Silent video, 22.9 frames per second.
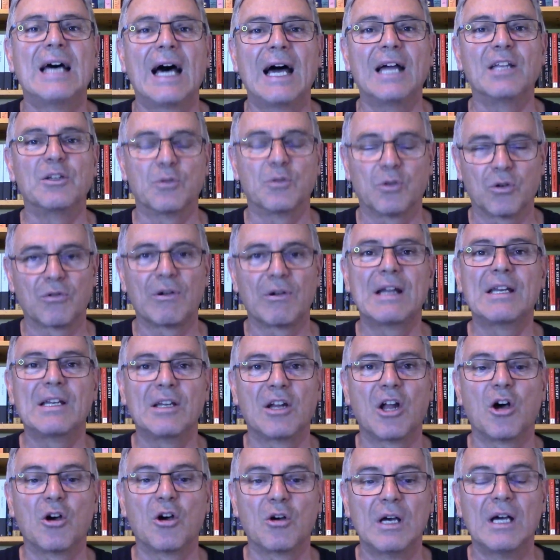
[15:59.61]
and you already
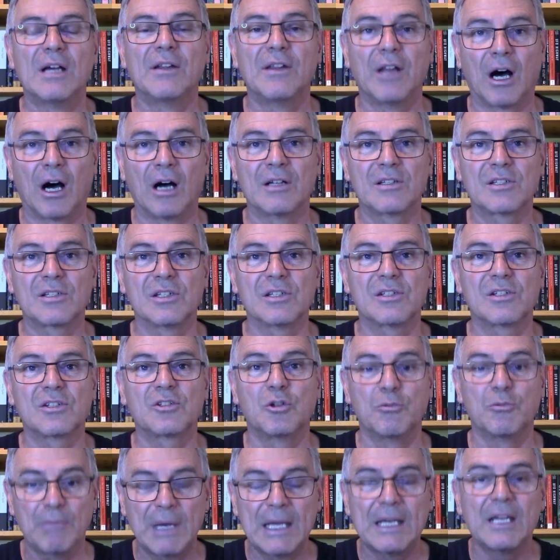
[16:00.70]
know the answers
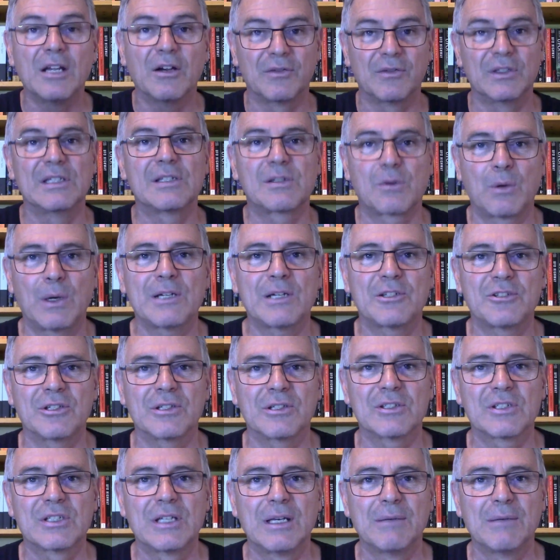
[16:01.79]
to many of these questions,